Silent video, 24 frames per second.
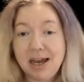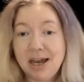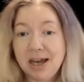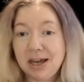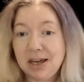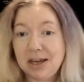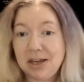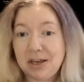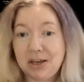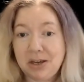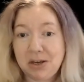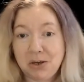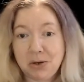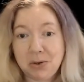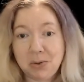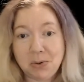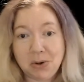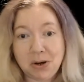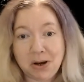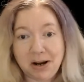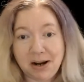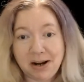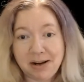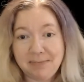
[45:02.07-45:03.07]
you
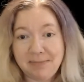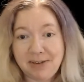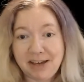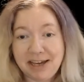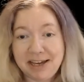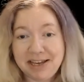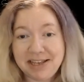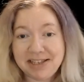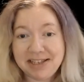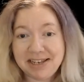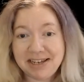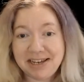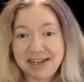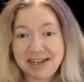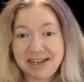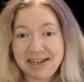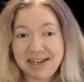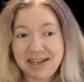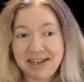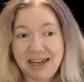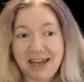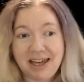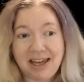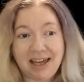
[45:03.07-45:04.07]
are
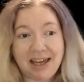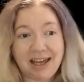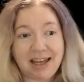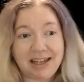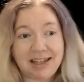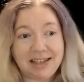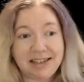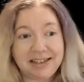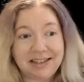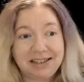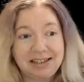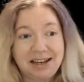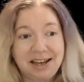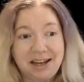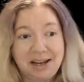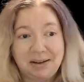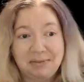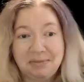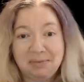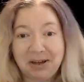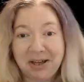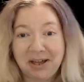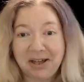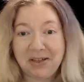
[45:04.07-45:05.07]
amazing, and
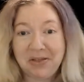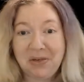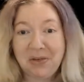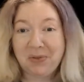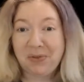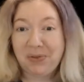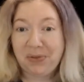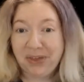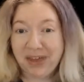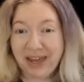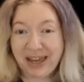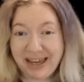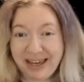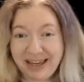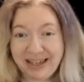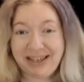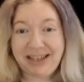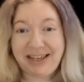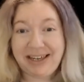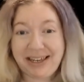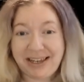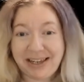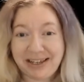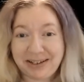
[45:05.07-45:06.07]

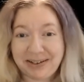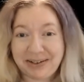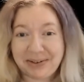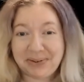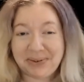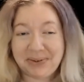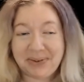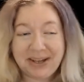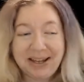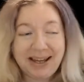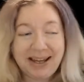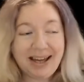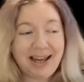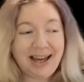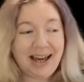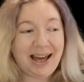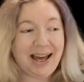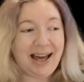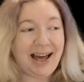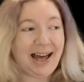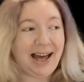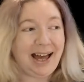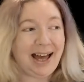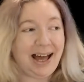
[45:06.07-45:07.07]
thank you.
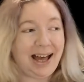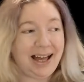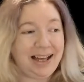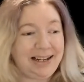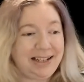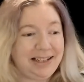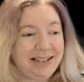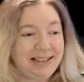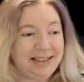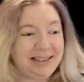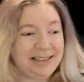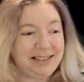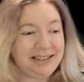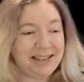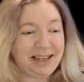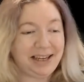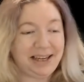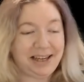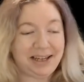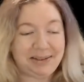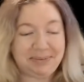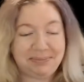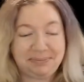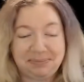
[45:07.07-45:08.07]
I didn't,
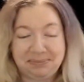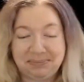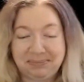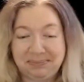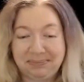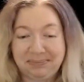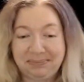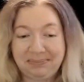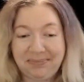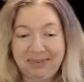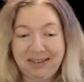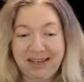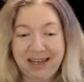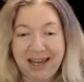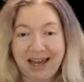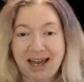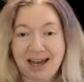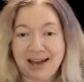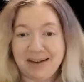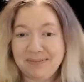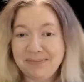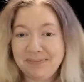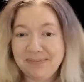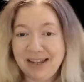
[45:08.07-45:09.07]

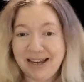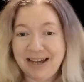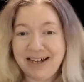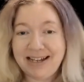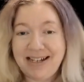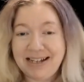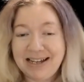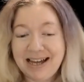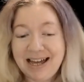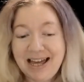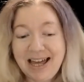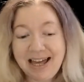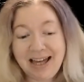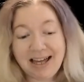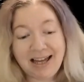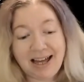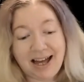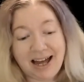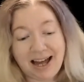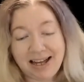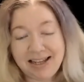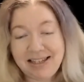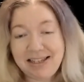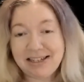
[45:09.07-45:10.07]
yeah,
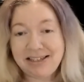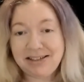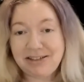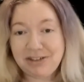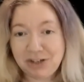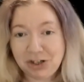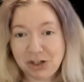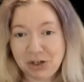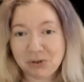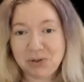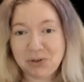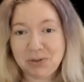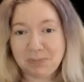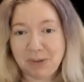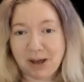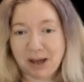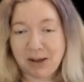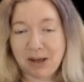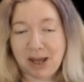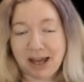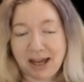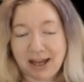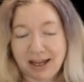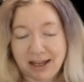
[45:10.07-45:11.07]
I did choose
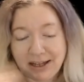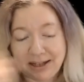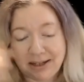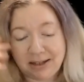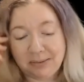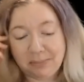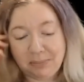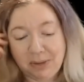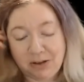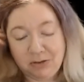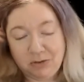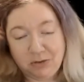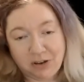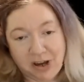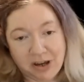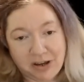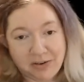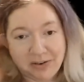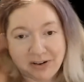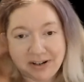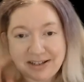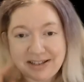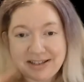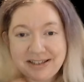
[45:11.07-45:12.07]
my my
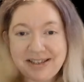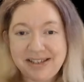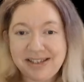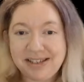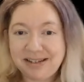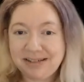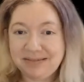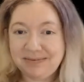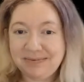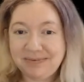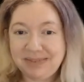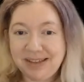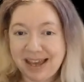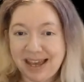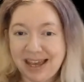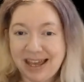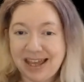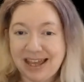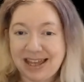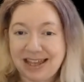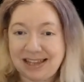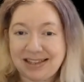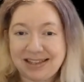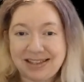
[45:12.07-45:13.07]
fragrance,
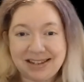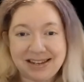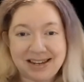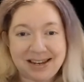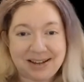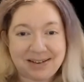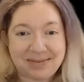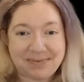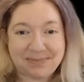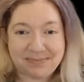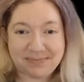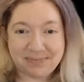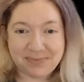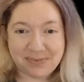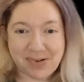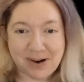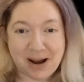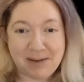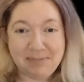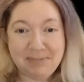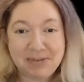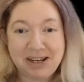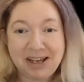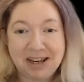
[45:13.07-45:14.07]
and
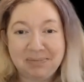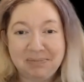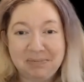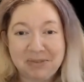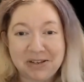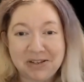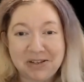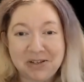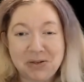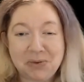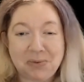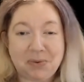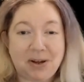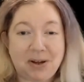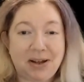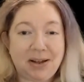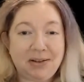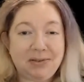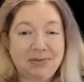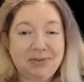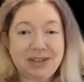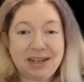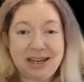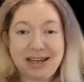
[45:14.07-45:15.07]
wrapping up this
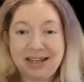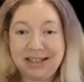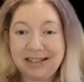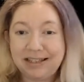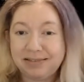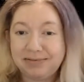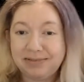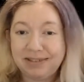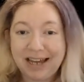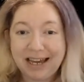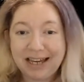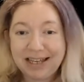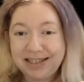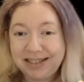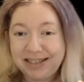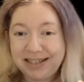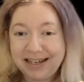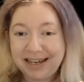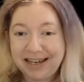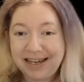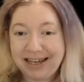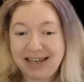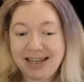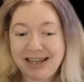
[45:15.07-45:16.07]
12 days of
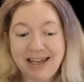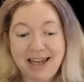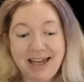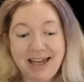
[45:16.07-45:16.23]
testing.